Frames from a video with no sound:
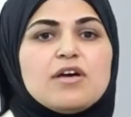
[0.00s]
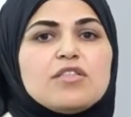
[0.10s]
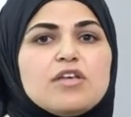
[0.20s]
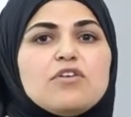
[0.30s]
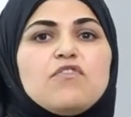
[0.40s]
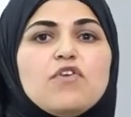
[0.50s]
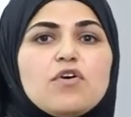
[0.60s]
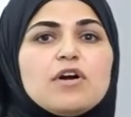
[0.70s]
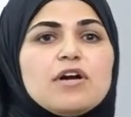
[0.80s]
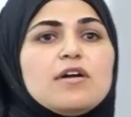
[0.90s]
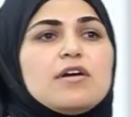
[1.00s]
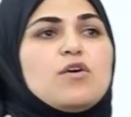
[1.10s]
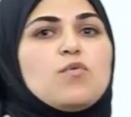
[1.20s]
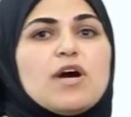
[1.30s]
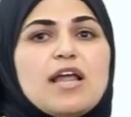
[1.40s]
Therefore,
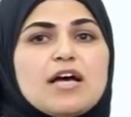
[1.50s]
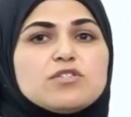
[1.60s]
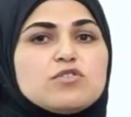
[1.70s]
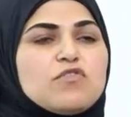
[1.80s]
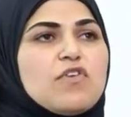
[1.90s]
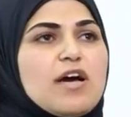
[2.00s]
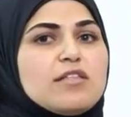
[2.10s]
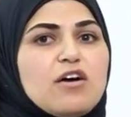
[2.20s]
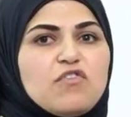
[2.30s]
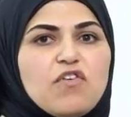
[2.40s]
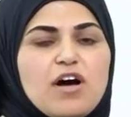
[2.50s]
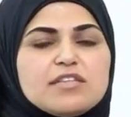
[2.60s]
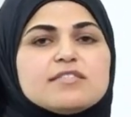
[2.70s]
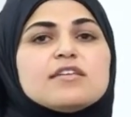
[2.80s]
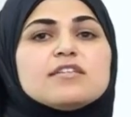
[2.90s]
one has to find a
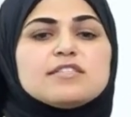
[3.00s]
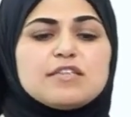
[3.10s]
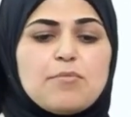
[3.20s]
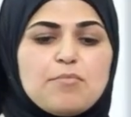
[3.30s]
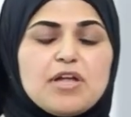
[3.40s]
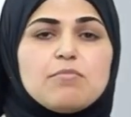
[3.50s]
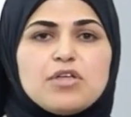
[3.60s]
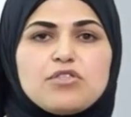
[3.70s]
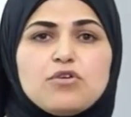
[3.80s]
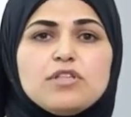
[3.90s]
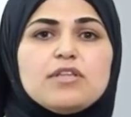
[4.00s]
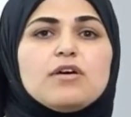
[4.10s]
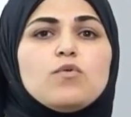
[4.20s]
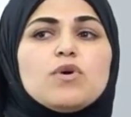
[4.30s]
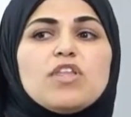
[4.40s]
fast, simple method
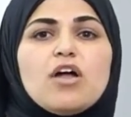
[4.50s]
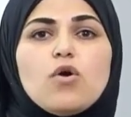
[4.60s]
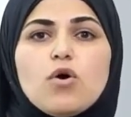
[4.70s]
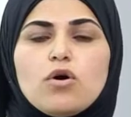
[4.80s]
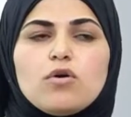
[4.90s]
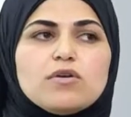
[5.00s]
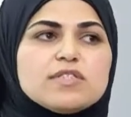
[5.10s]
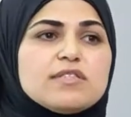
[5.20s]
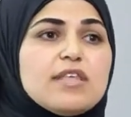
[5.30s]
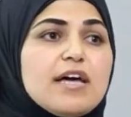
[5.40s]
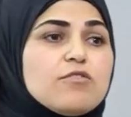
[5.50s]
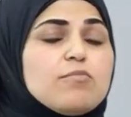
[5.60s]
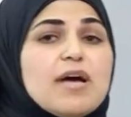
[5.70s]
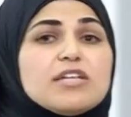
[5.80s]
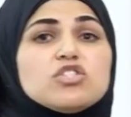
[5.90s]
with a low cost that
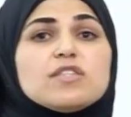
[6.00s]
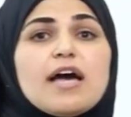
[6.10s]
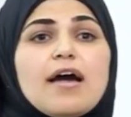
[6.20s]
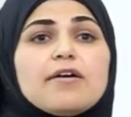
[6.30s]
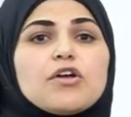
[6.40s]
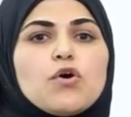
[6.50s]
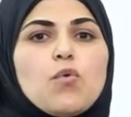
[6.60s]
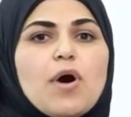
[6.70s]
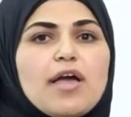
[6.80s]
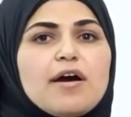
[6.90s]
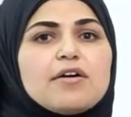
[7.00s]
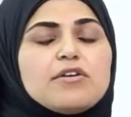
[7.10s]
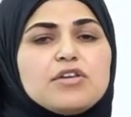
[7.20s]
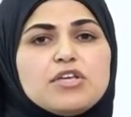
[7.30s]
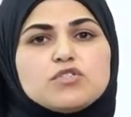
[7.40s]
match the required
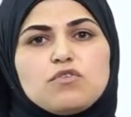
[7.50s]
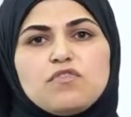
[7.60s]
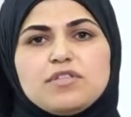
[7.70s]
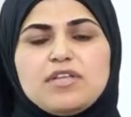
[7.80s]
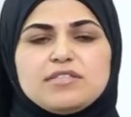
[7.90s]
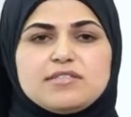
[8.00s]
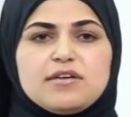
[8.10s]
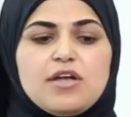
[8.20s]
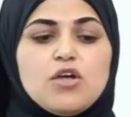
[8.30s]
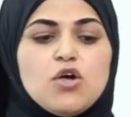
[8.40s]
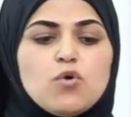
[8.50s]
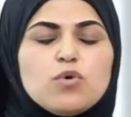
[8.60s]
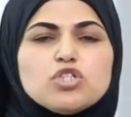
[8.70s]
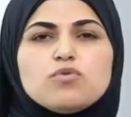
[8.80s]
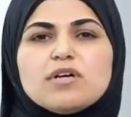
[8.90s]
needs of industry,
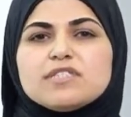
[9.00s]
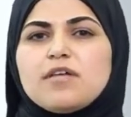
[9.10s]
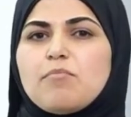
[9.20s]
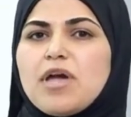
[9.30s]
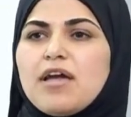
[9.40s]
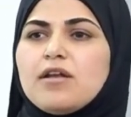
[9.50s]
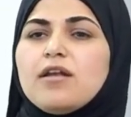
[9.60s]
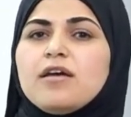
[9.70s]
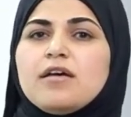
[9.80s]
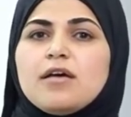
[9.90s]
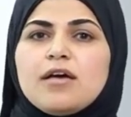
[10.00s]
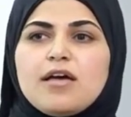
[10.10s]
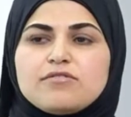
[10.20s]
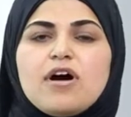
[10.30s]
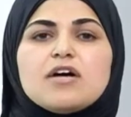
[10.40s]
which was the main
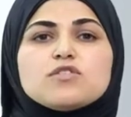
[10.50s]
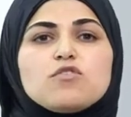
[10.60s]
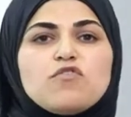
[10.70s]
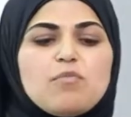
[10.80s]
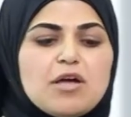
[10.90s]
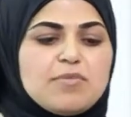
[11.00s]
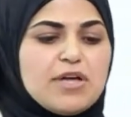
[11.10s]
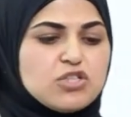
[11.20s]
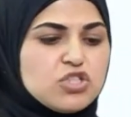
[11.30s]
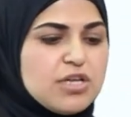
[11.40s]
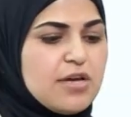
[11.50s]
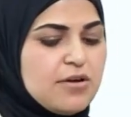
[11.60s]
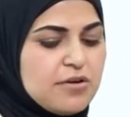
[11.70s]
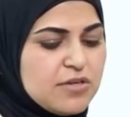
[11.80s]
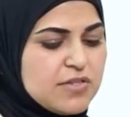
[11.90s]
task of my PhD
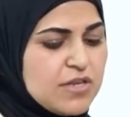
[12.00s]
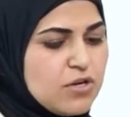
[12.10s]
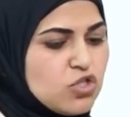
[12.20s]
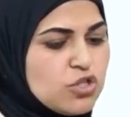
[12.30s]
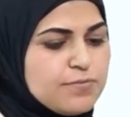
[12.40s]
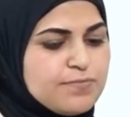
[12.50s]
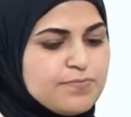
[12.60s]
research.